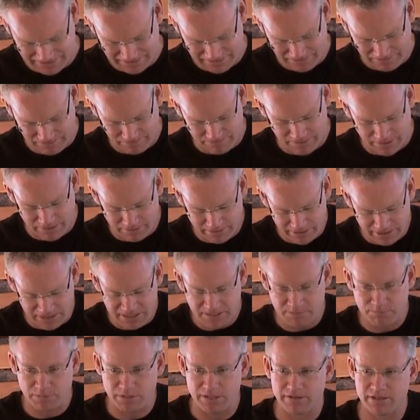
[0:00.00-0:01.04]
Very
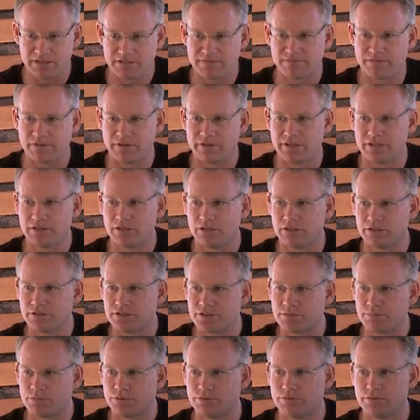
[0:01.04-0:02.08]
experienced, very
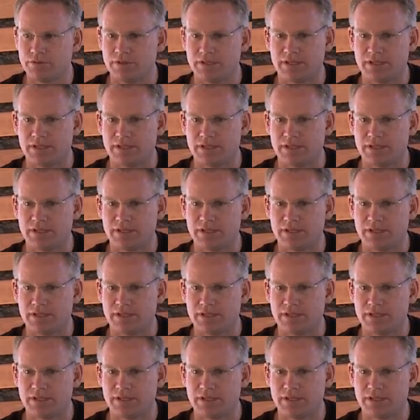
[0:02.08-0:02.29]
knowledgeable.